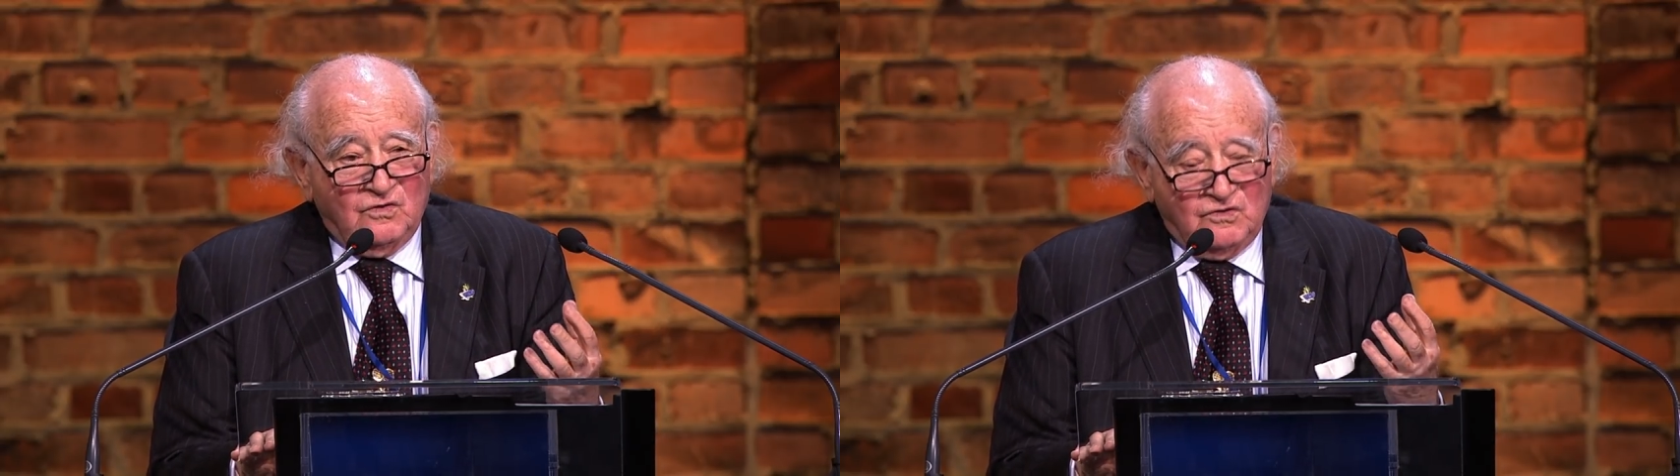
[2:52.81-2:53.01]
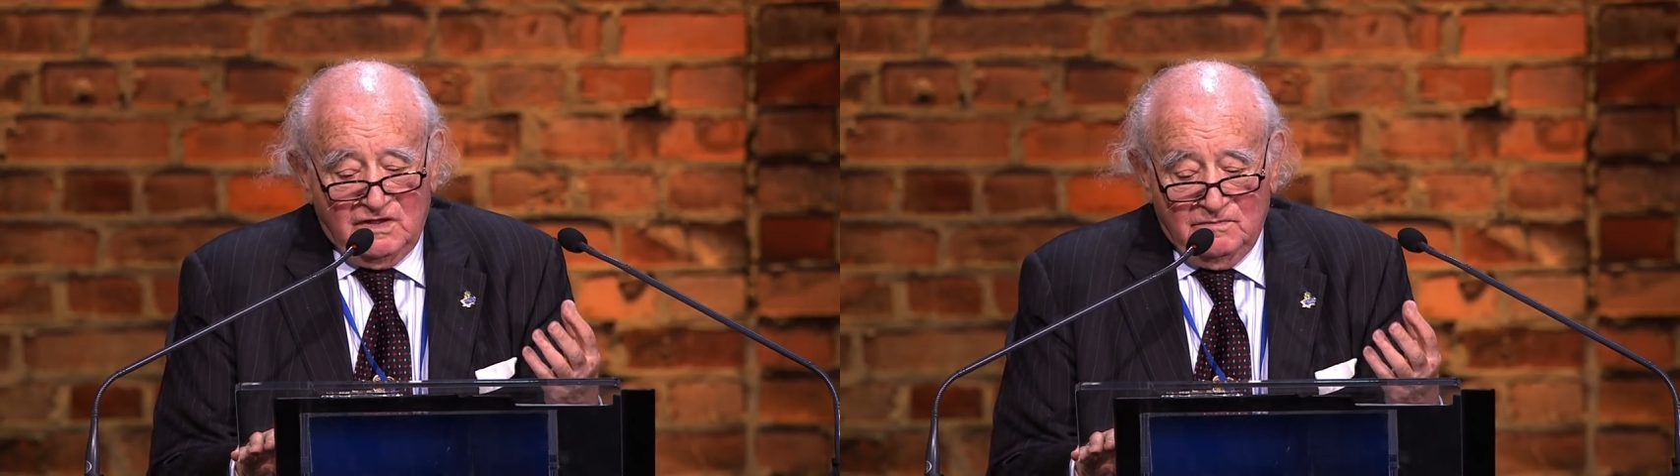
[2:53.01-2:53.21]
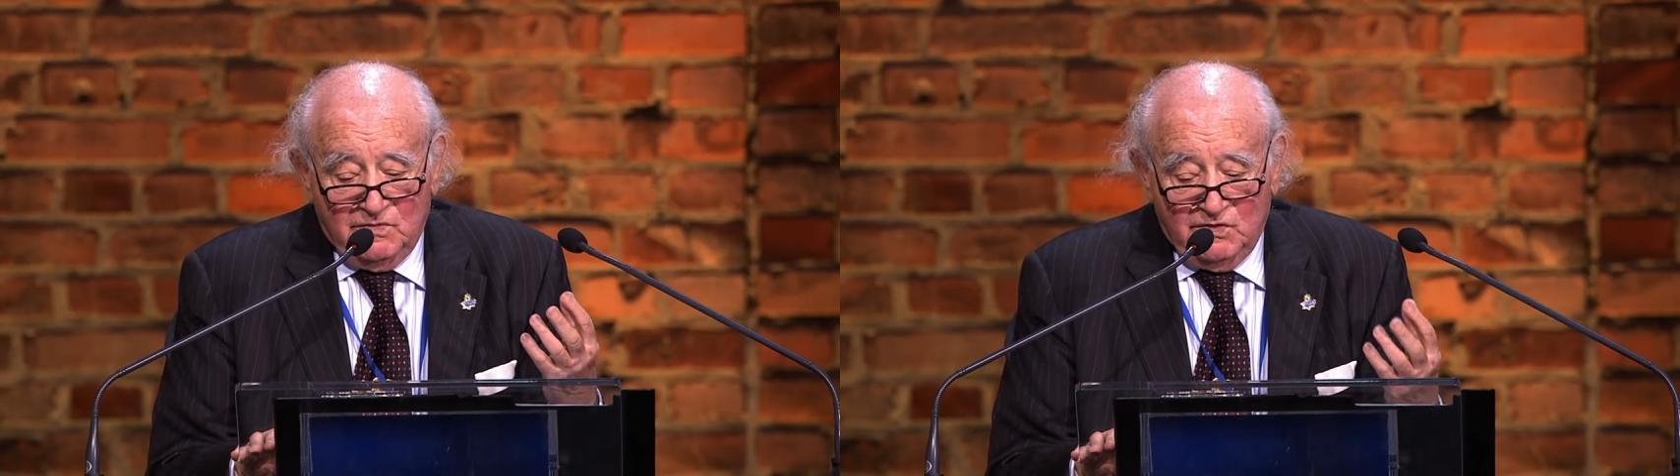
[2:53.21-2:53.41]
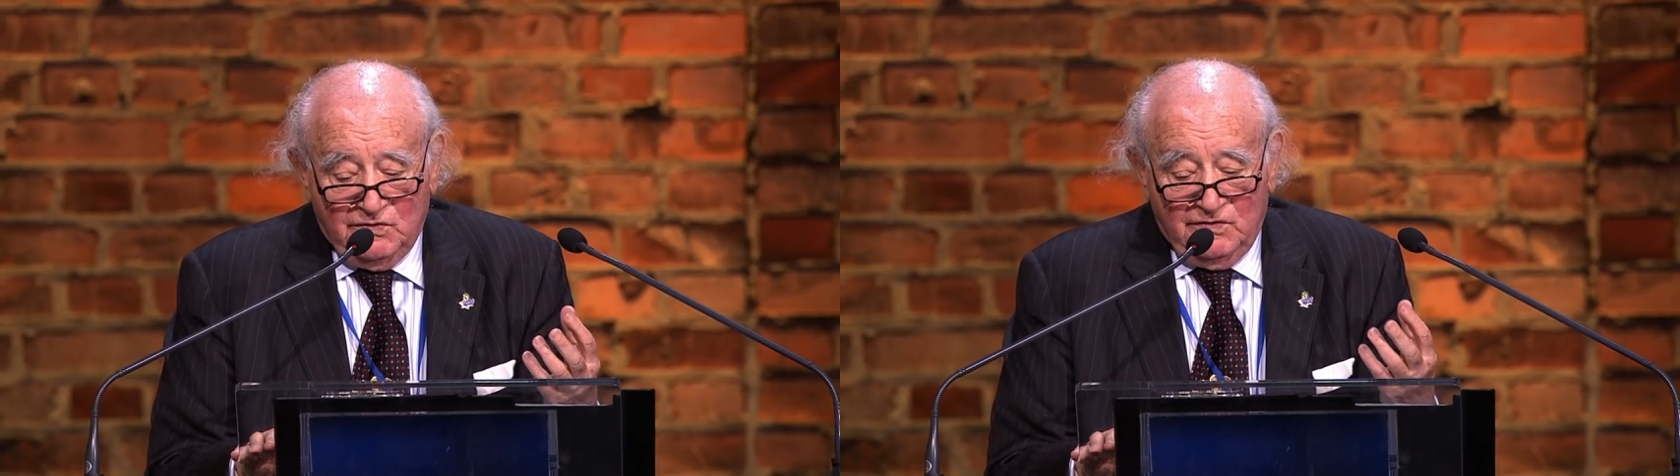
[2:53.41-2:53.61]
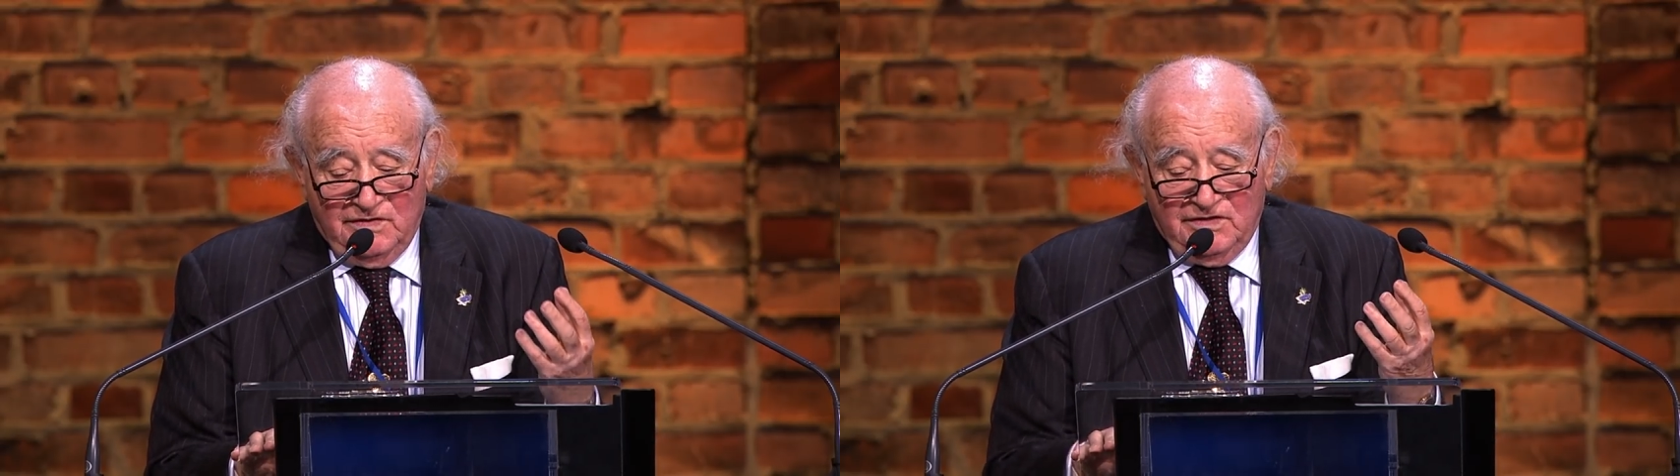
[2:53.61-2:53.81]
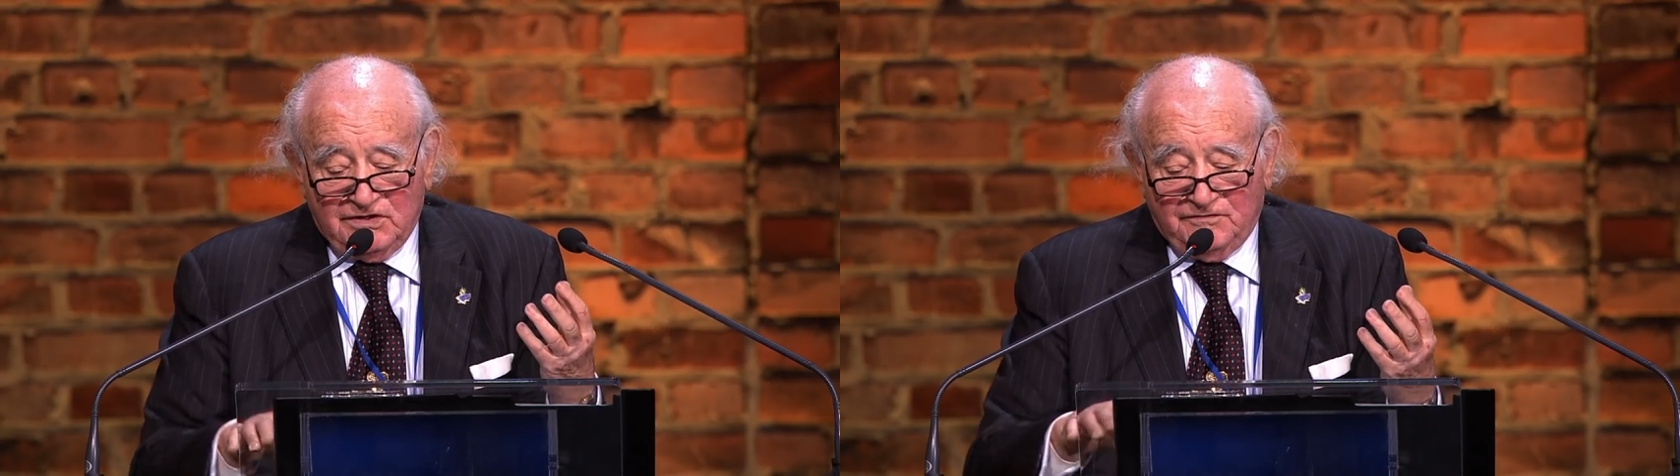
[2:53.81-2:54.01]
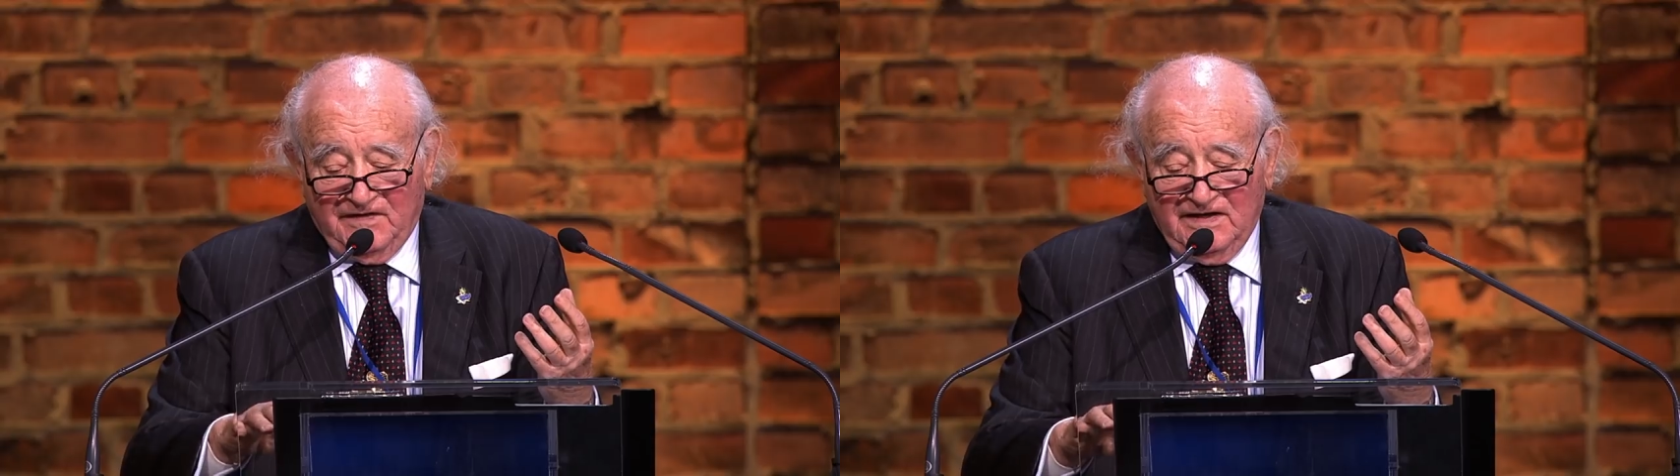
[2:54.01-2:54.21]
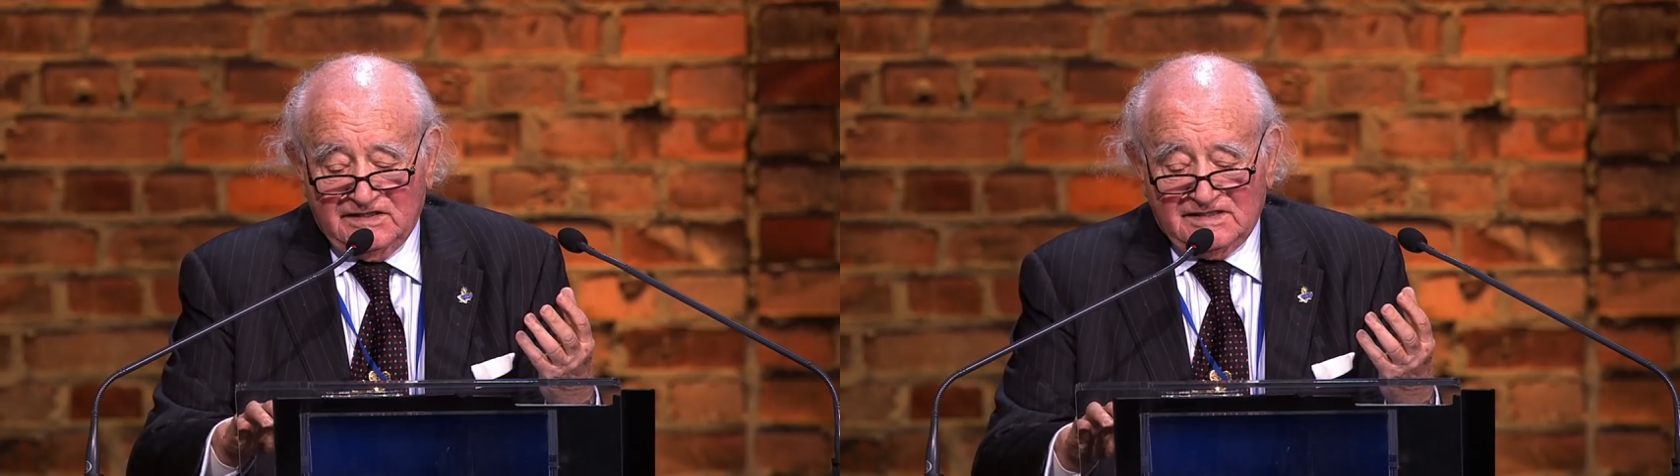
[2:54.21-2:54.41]
on the murderers'
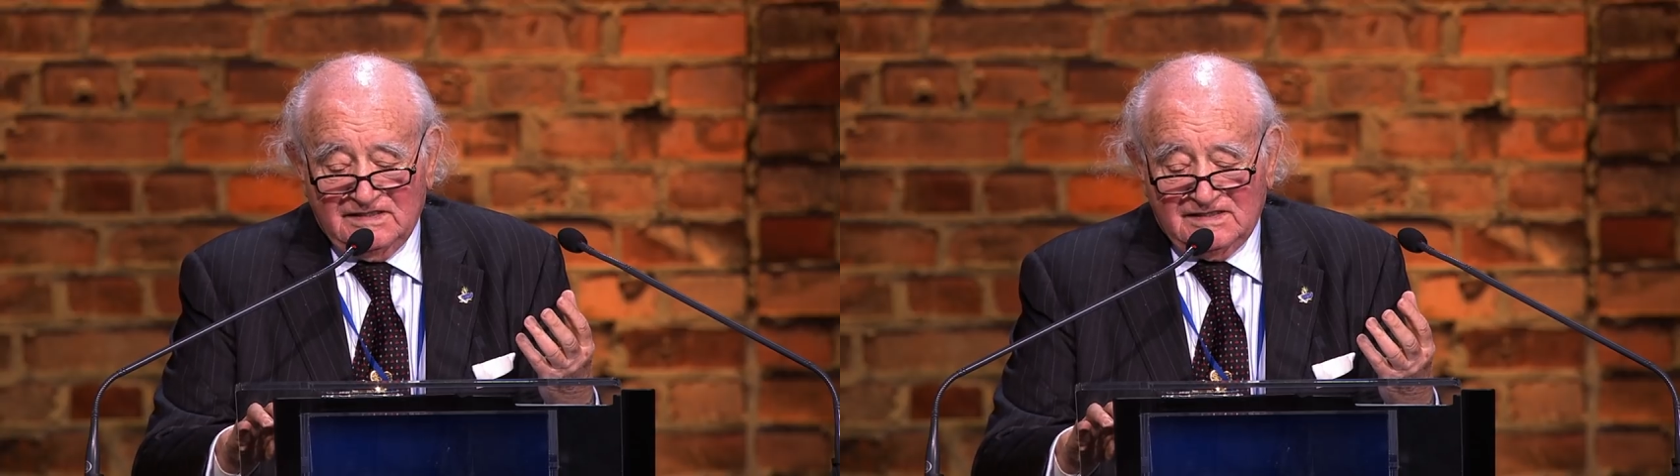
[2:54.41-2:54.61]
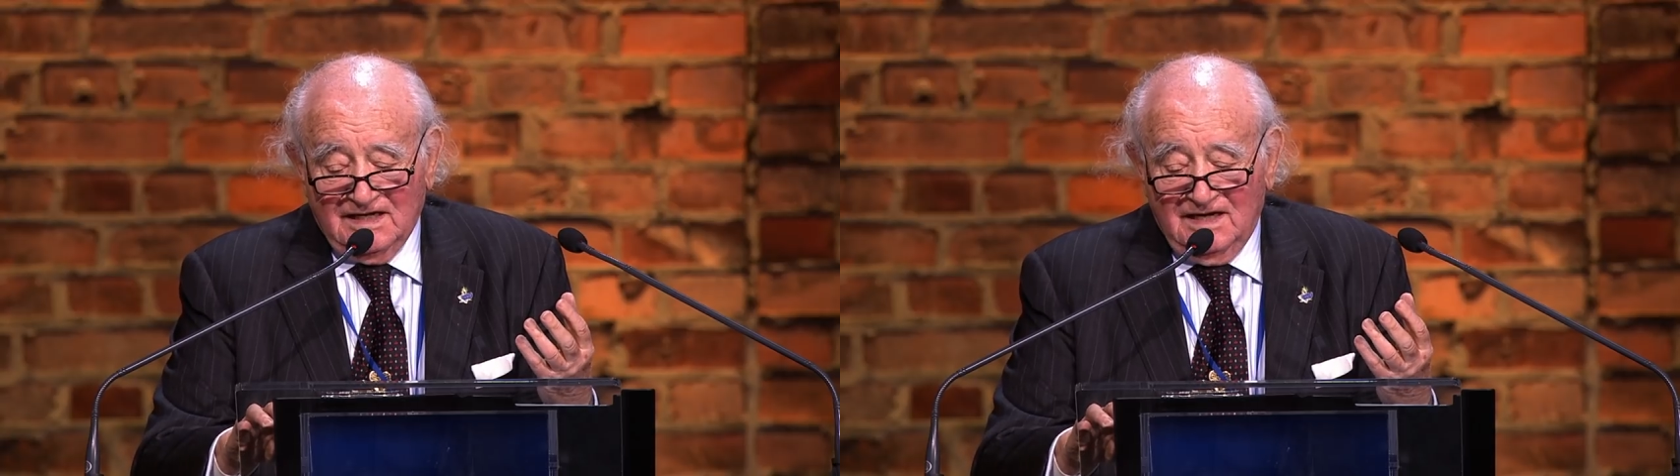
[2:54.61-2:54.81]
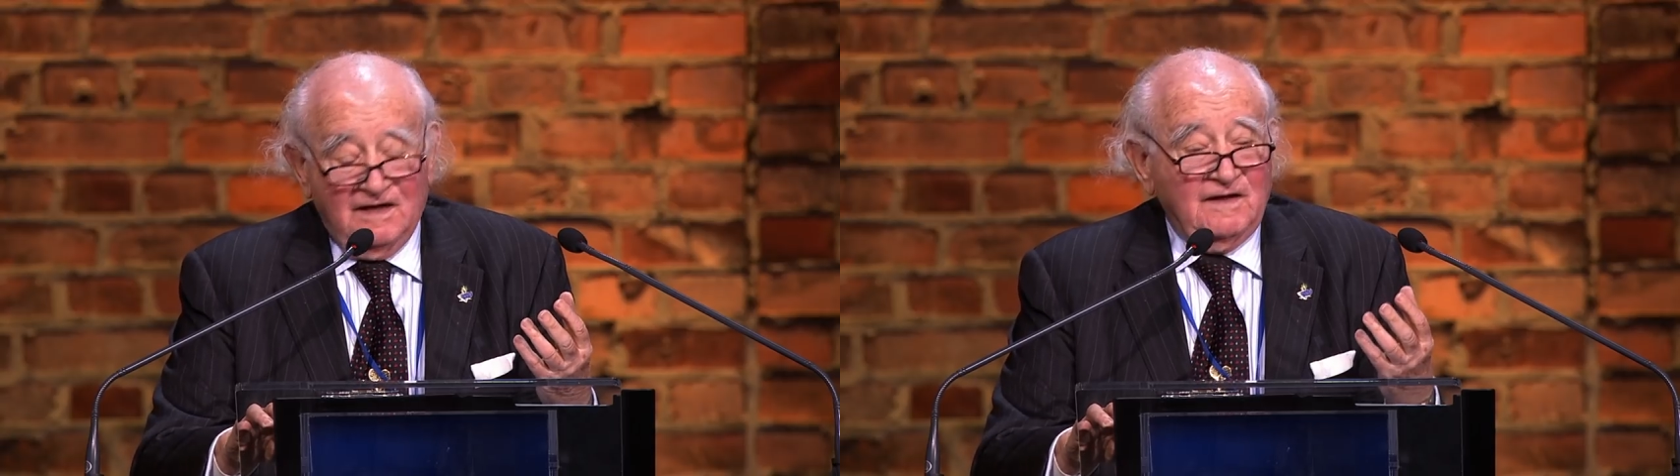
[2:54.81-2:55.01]
faces